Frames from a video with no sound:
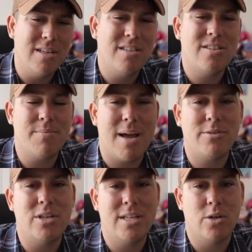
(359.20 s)

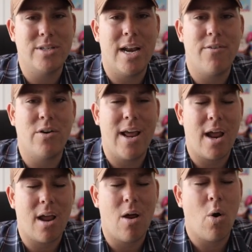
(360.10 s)
Sometimes you need those out of your
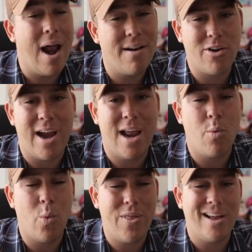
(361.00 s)
deck or out of your
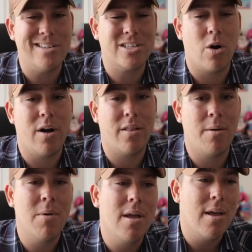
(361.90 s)
hand without discarding
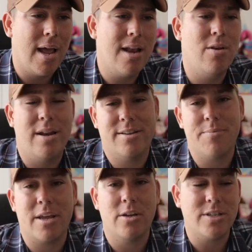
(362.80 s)
them, and you need
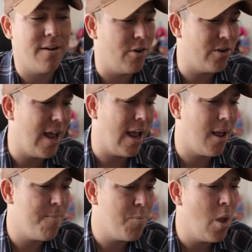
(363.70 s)
something else out of your deck.